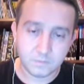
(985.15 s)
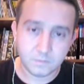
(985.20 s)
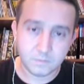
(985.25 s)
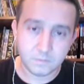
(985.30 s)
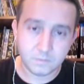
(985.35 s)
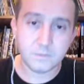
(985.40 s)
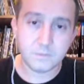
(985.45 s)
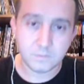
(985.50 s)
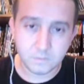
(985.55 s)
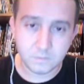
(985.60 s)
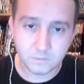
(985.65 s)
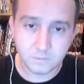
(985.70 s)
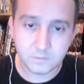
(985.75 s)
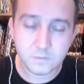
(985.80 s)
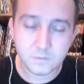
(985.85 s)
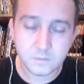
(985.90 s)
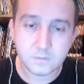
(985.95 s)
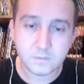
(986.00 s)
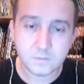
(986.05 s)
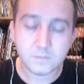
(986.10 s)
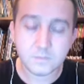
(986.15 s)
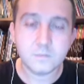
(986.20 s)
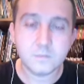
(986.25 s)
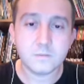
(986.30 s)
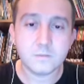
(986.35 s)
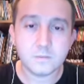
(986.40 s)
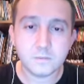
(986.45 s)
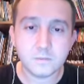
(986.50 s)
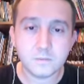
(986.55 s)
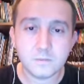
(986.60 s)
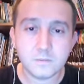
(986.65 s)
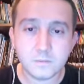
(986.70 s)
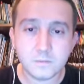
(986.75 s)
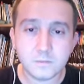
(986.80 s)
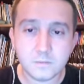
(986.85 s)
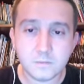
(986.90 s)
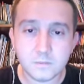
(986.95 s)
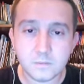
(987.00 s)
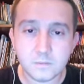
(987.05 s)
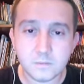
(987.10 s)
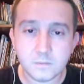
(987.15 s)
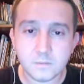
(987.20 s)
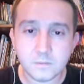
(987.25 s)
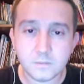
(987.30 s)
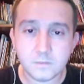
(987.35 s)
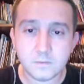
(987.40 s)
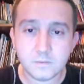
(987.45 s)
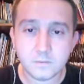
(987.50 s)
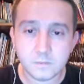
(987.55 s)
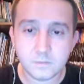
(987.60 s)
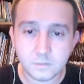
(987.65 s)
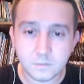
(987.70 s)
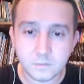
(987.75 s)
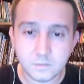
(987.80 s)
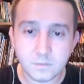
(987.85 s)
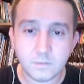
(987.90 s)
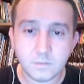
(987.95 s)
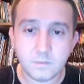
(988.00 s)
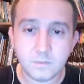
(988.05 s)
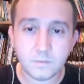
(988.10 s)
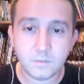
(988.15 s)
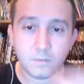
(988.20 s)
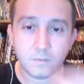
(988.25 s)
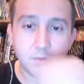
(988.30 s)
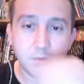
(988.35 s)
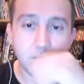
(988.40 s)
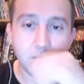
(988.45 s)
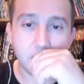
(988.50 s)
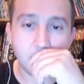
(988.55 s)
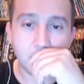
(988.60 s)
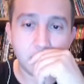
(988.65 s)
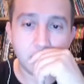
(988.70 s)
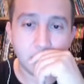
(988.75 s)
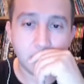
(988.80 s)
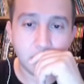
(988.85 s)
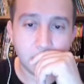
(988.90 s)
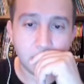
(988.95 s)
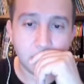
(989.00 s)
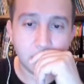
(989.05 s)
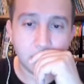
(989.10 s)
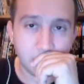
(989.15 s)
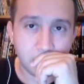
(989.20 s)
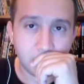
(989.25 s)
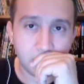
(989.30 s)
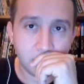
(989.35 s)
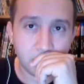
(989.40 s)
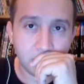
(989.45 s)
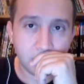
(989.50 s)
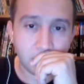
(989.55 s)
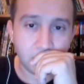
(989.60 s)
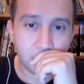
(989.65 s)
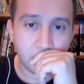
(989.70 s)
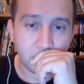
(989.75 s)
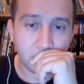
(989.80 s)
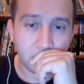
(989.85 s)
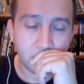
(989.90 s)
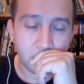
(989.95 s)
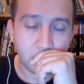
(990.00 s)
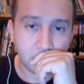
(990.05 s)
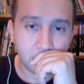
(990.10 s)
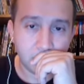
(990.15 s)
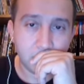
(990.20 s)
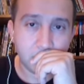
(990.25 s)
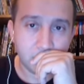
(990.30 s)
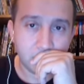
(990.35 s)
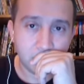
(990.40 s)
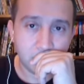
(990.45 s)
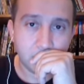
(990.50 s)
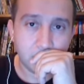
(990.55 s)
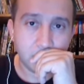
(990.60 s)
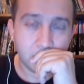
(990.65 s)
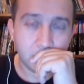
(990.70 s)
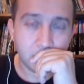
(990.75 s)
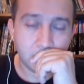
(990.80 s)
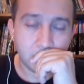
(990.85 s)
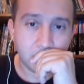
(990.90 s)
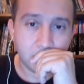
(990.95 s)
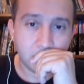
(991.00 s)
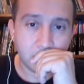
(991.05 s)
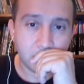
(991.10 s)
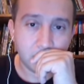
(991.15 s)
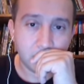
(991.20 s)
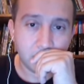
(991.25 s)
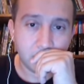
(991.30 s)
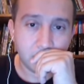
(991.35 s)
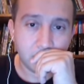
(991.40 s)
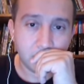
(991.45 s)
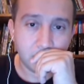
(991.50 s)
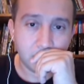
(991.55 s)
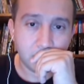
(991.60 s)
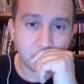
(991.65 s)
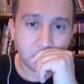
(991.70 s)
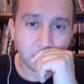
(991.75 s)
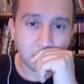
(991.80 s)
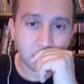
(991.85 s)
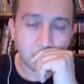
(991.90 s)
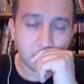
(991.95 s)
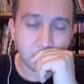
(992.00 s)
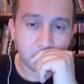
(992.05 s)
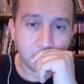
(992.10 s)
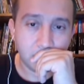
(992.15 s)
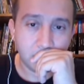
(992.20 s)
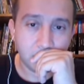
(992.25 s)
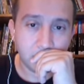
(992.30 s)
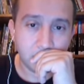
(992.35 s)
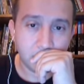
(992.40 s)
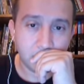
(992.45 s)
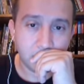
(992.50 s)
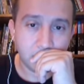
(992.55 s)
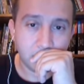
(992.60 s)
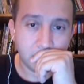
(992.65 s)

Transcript: (silent)